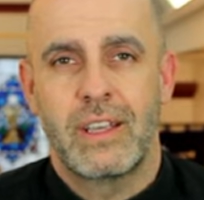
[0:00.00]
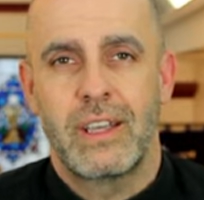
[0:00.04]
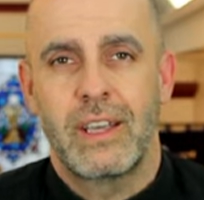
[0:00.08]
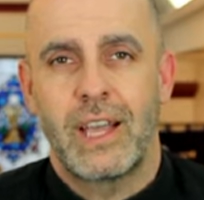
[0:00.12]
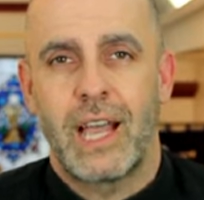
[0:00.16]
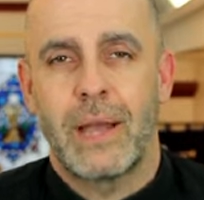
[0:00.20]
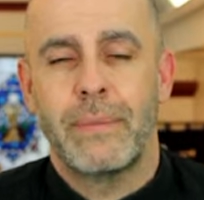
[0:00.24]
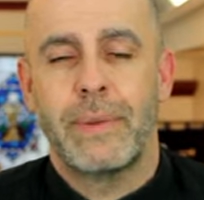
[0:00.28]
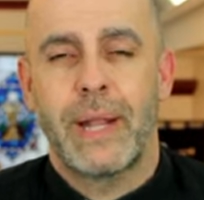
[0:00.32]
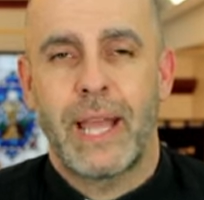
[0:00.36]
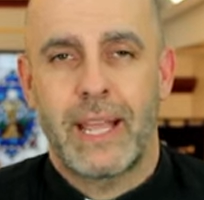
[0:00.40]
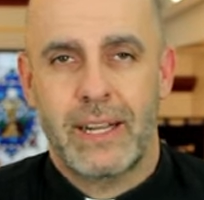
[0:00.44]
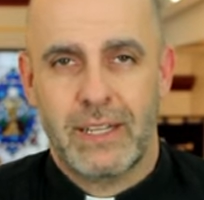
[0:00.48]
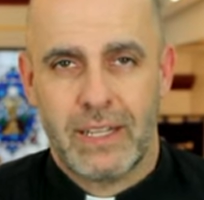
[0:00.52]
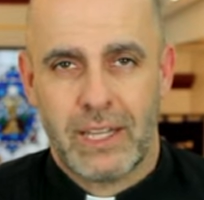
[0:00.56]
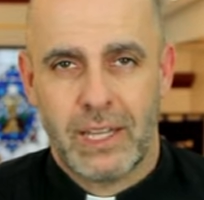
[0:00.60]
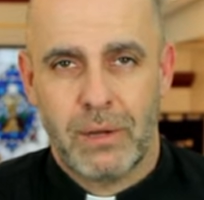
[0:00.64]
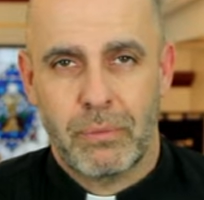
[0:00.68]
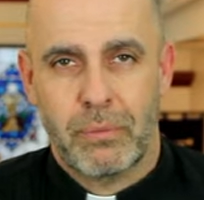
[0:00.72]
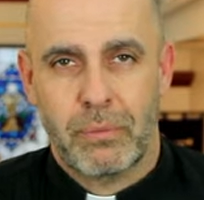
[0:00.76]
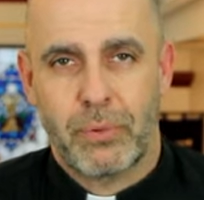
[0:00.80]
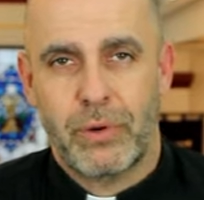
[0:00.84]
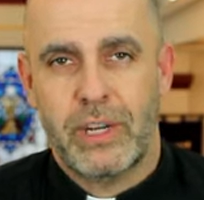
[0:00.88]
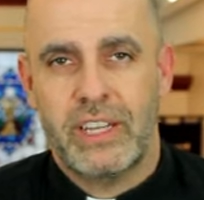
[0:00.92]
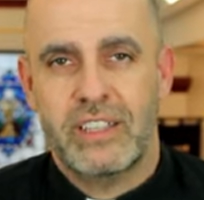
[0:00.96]
I'm an
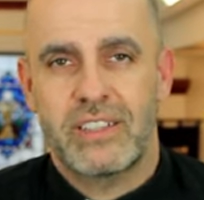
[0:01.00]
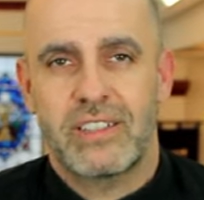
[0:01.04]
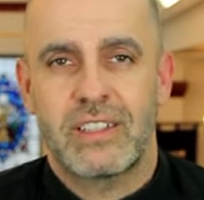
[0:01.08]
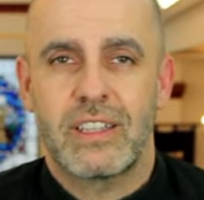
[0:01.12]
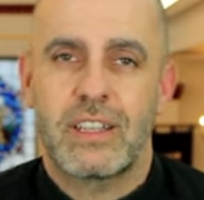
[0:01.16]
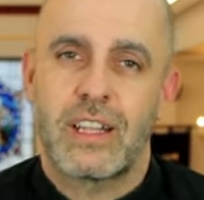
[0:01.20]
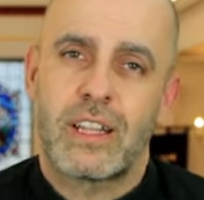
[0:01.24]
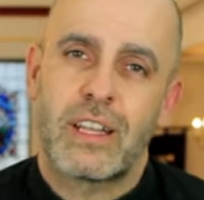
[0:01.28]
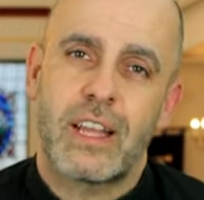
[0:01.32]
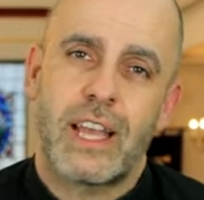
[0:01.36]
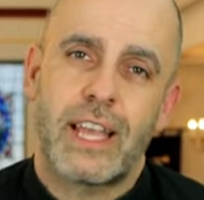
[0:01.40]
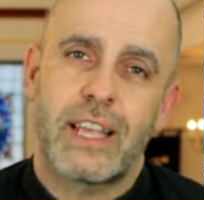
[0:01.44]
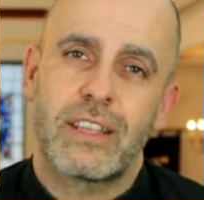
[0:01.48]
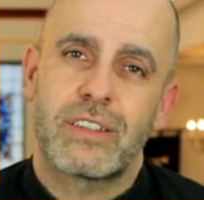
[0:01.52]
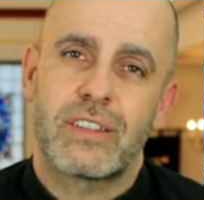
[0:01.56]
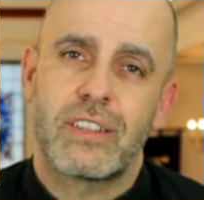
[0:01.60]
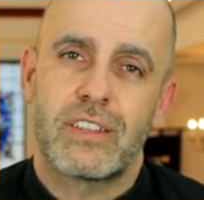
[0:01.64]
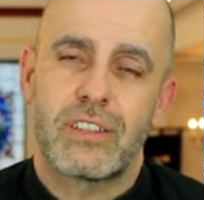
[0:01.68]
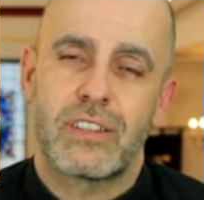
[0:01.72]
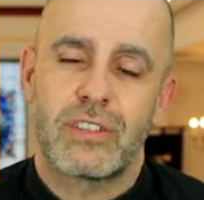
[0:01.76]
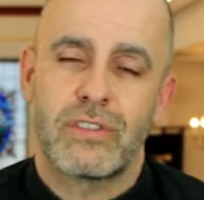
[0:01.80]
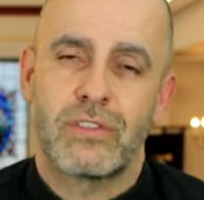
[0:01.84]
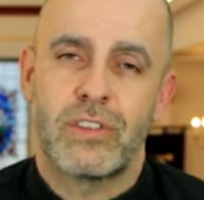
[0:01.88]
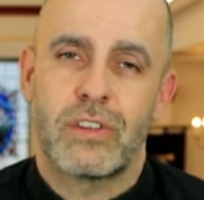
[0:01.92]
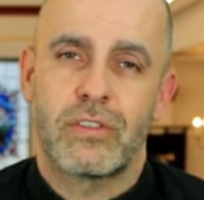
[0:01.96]
Anglican priest in the
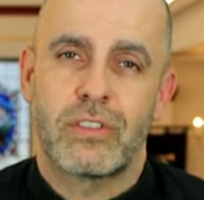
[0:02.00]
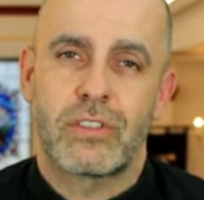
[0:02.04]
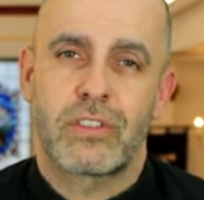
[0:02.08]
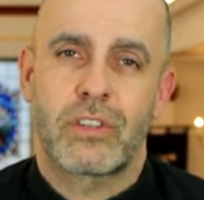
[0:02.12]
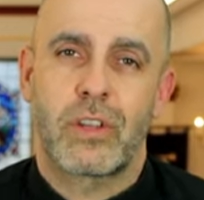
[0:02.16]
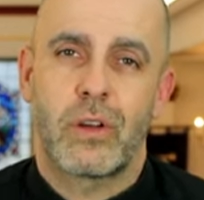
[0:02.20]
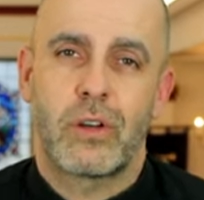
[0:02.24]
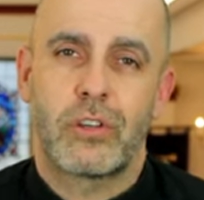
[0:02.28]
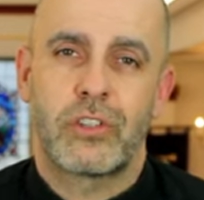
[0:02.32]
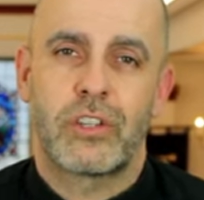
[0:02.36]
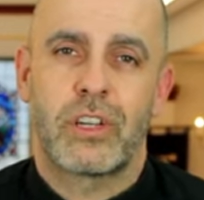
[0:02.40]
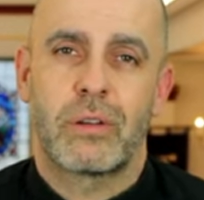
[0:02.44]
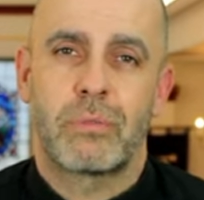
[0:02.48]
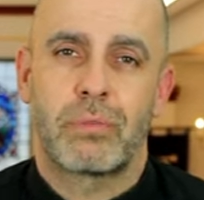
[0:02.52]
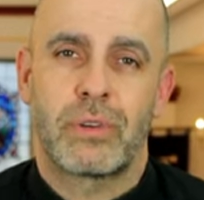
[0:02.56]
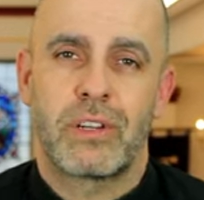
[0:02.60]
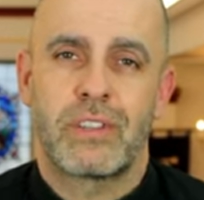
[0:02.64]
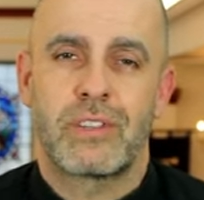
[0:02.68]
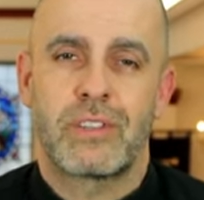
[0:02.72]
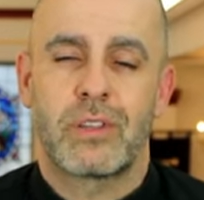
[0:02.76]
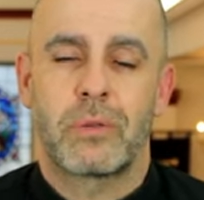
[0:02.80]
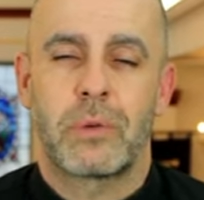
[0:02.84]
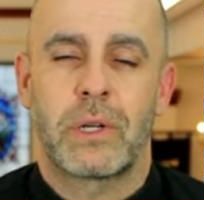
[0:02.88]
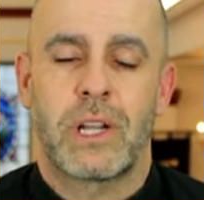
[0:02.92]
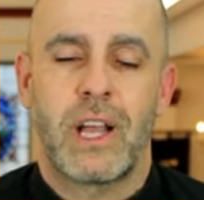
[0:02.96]
Diocese of Nova Scotia in
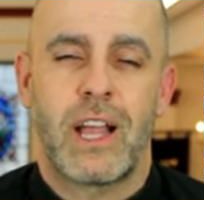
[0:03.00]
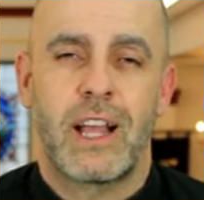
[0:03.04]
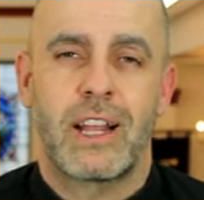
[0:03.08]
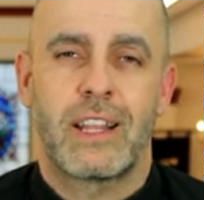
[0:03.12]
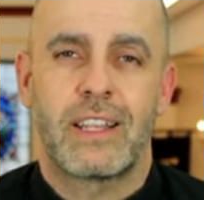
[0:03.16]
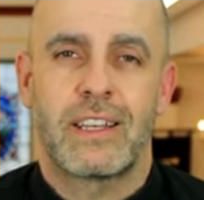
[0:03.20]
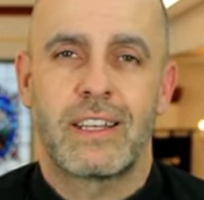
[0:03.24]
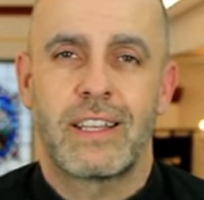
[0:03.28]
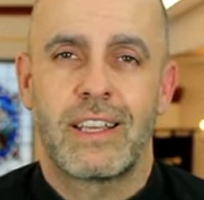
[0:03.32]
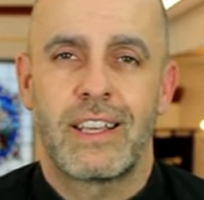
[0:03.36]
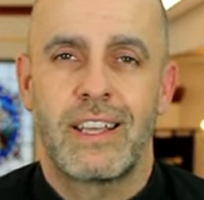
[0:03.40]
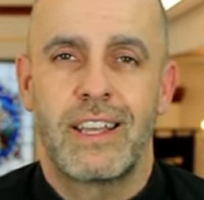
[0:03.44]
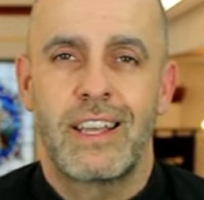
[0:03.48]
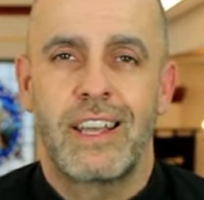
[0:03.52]
Prince Edward Island.